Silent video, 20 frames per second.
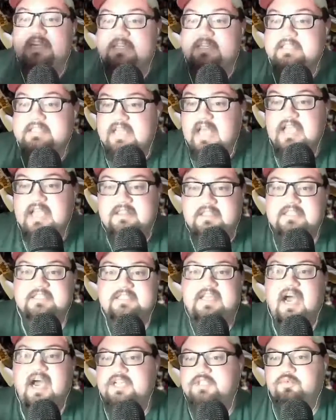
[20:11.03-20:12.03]
end of the day, these
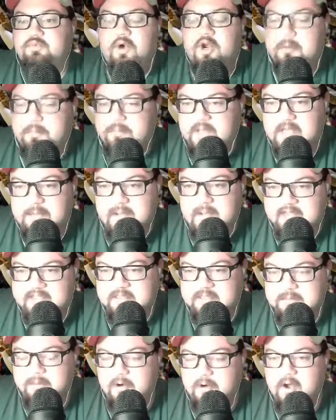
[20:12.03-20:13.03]
guys want to play
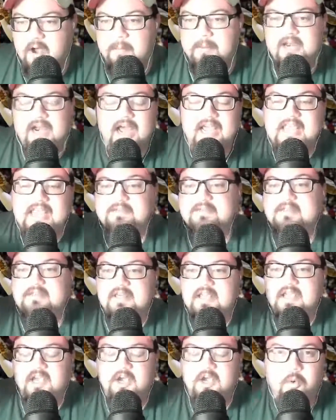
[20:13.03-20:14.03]
basketball. I mean, I even
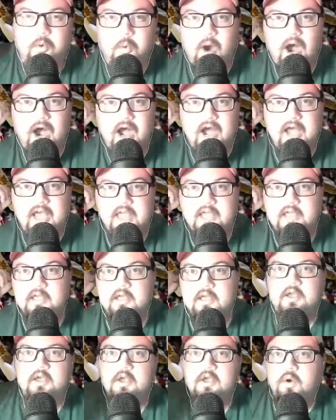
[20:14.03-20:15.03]
think Kawhi
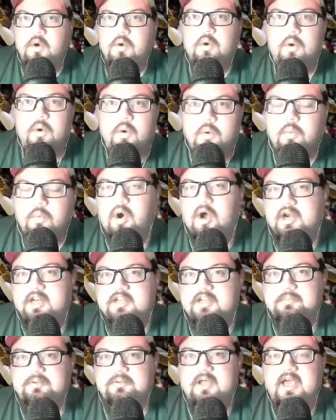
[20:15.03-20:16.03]

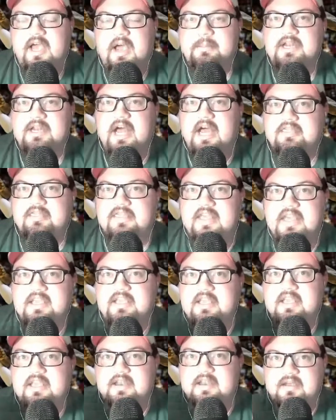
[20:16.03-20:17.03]
wanted to play. I mean, I think
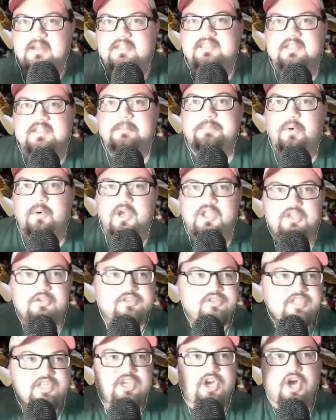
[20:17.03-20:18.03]
at some point you
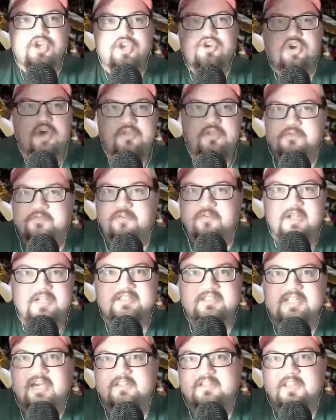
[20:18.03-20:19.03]
see all your other
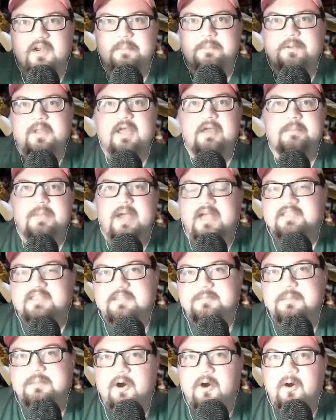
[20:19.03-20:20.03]
friends out there playing
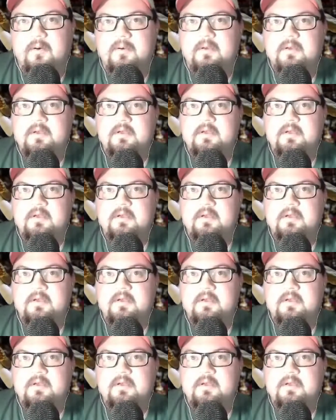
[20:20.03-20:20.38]
basketball.